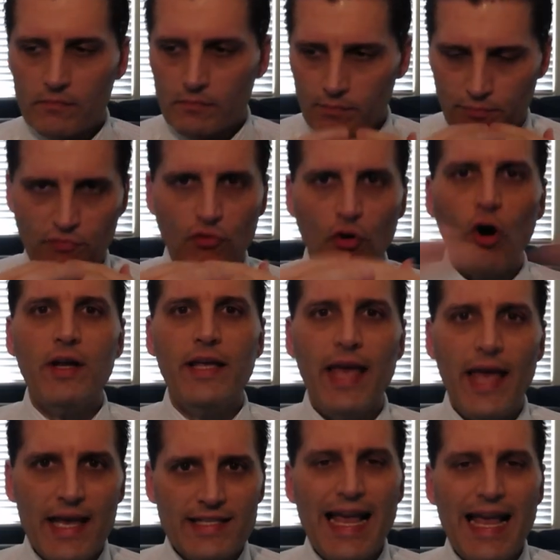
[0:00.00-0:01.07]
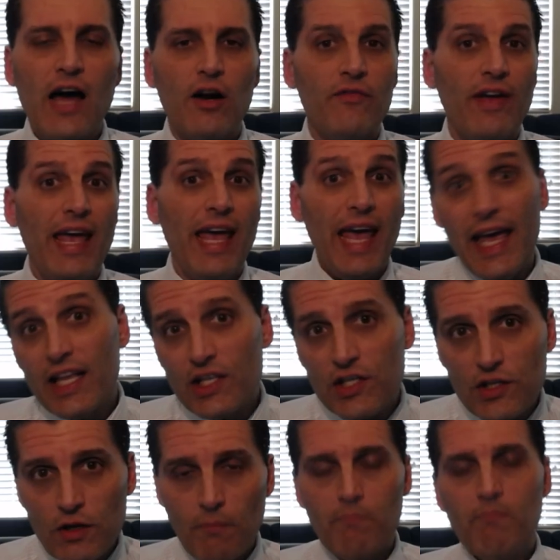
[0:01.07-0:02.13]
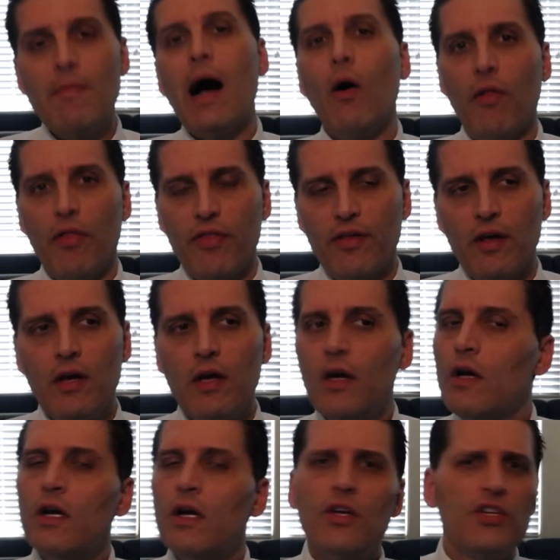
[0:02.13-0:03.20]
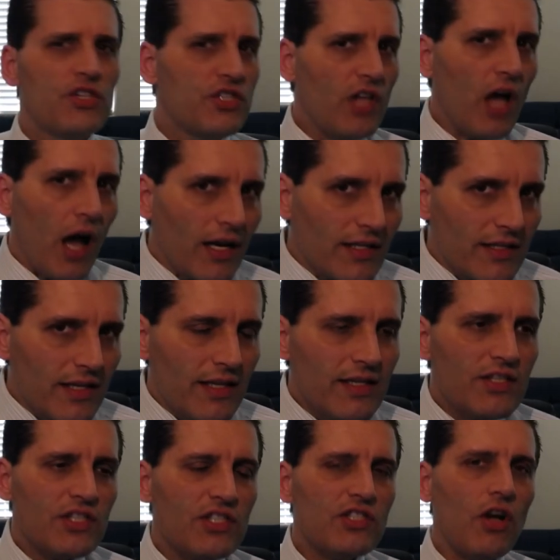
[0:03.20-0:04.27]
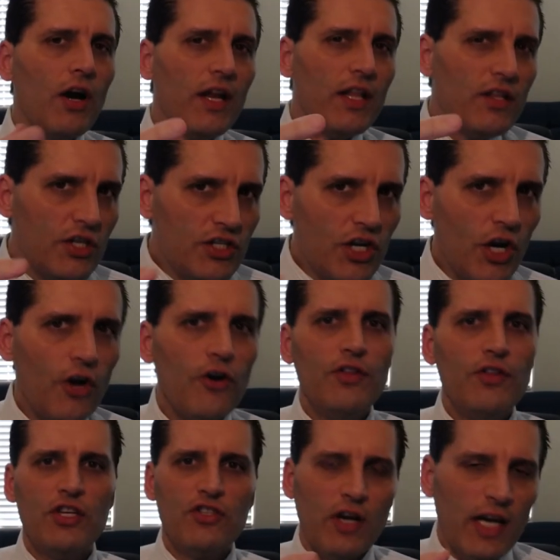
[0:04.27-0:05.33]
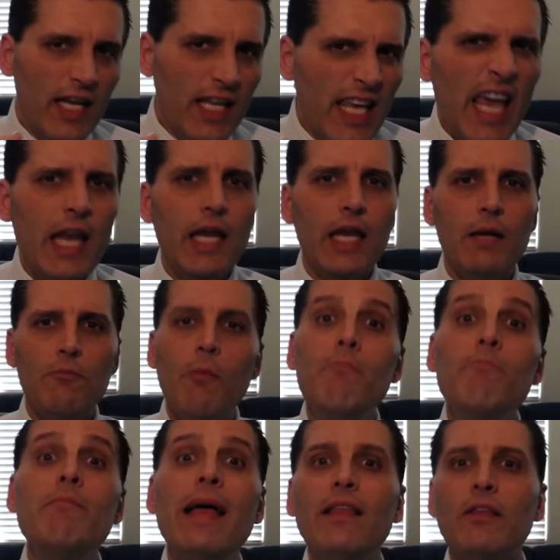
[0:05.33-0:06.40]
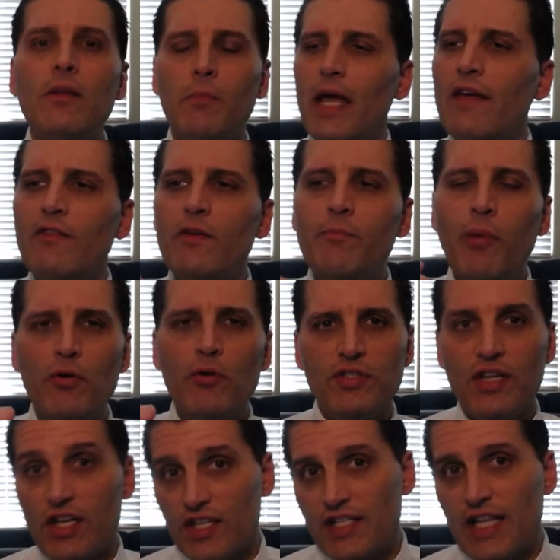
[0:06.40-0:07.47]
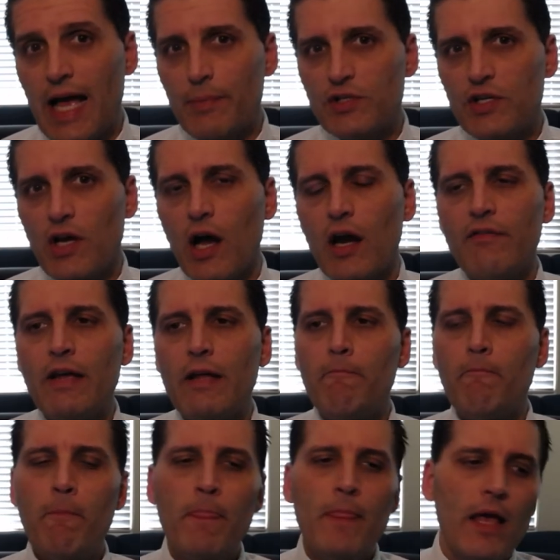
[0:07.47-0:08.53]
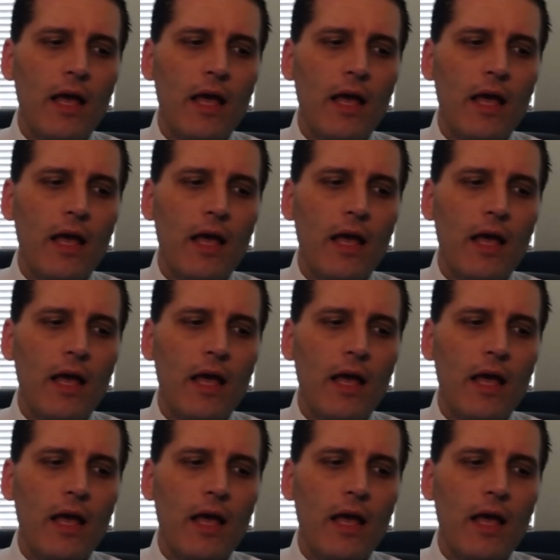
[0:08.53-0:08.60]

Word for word: broadcast out of its mouth. Stocks started to turn. They started gaining momentum. I even posted a snapshot of it.